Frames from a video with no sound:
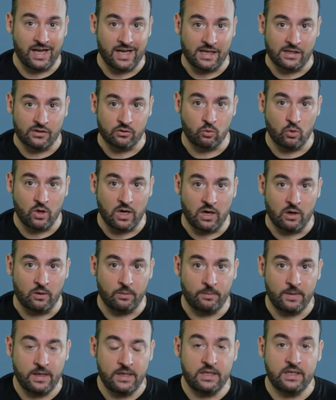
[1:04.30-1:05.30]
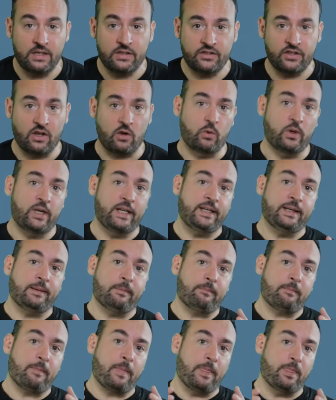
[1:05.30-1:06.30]
as well. So
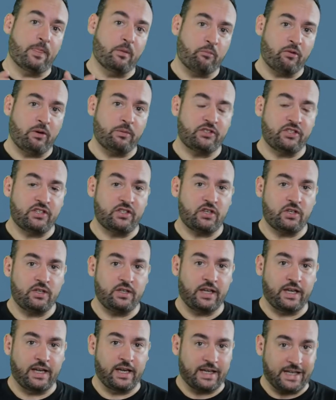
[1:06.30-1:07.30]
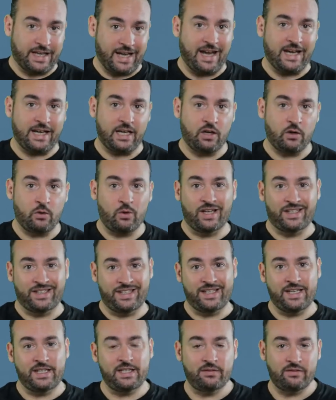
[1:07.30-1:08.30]
the preposition can go at
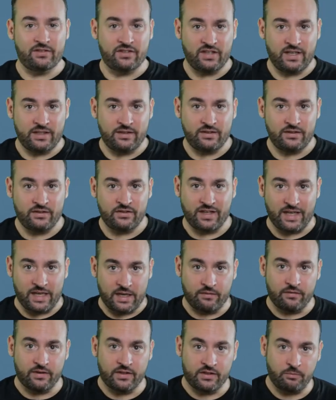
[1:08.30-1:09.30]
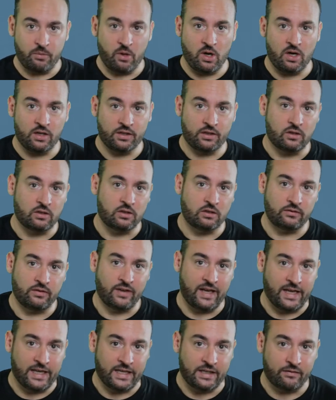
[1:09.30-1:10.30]
the end of a sentence if it's part of
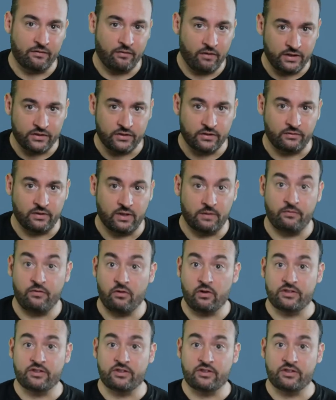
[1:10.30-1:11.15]
a phrasal verb. For